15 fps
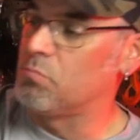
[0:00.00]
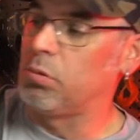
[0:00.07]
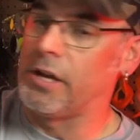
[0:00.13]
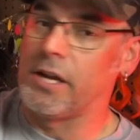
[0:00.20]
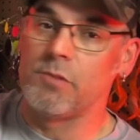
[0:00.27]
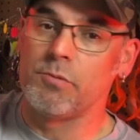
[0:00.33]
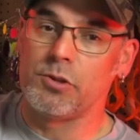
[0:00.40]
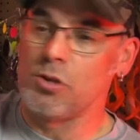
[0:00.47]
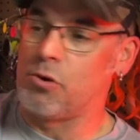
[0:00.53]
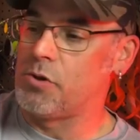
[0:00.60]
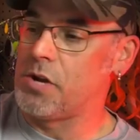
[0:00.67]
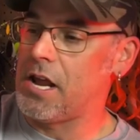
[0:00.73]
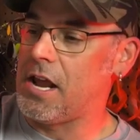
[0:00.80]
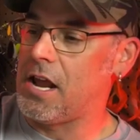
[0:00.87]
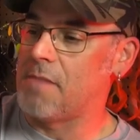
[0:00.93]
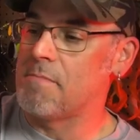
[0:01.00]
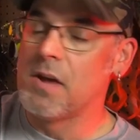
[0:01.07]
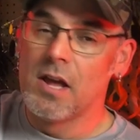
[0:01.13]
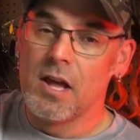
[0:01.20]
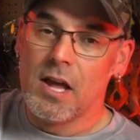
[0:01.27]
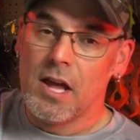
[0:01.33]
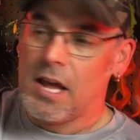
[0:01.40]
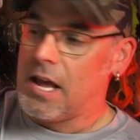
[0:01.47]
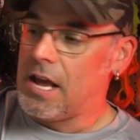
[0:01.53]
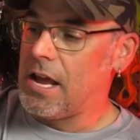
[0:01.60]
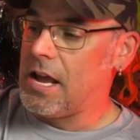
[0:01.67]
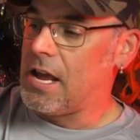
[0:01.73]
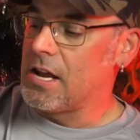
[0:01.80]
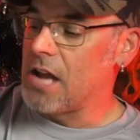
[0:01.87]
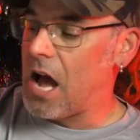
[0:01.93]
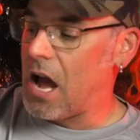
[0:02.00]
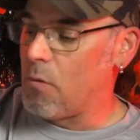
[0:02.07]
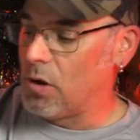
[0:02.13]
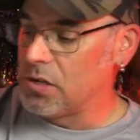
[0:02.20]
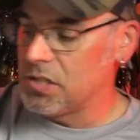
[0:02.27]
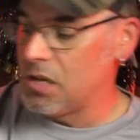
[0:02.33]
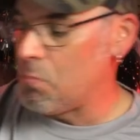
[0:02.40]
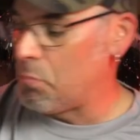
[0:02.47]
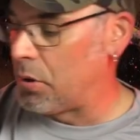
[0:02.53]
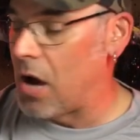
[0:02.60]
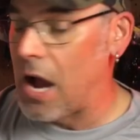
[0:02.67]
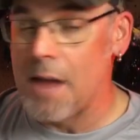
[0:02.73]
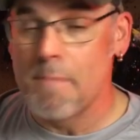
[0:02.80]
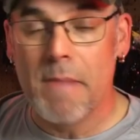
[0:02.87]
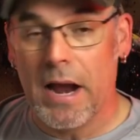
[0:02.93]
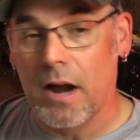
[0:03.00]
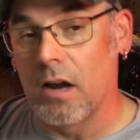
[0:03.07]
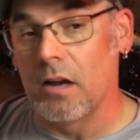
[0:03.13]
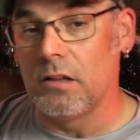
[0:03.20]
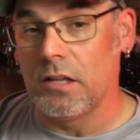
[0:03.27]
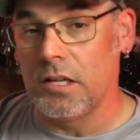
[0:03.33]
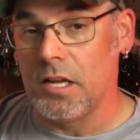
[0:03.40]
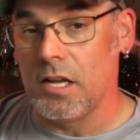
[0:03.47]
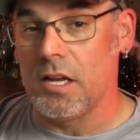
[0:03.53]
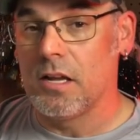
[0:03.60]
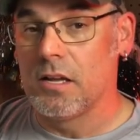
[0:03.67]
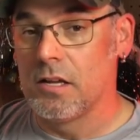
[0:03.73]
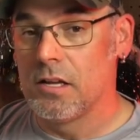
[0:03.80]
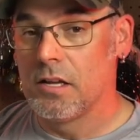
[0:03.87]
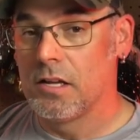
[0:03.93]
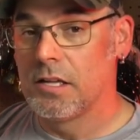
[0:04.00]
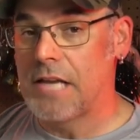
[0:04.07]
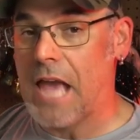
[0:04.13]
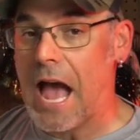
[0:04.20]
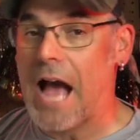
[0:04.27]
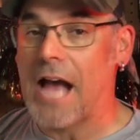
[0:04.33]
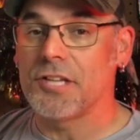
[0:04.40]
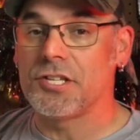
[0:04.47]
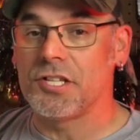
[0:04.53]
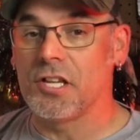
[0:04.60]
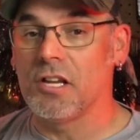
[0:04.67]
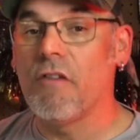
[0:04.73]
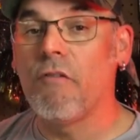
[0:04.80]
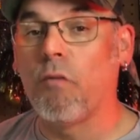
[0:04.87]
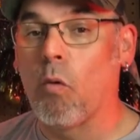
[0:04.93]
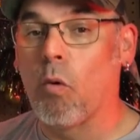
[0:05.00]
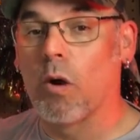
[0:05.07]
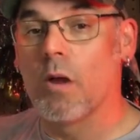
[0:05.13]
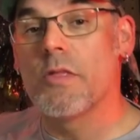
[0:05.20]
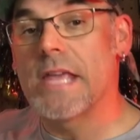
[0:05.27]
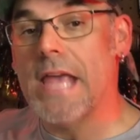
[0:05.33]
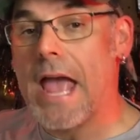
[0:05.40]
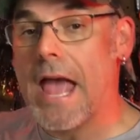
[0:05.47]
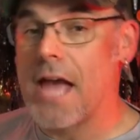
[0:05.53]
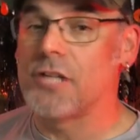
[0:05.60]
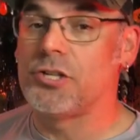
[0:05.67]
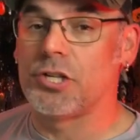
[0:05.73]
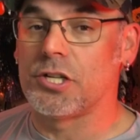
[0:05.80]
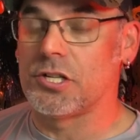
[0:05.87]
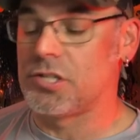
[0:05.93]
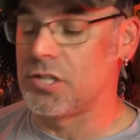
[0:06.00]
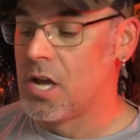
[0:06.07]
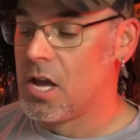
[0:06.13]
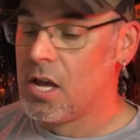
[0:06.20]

blade with no name. And I wasn't primarily casting for the edges.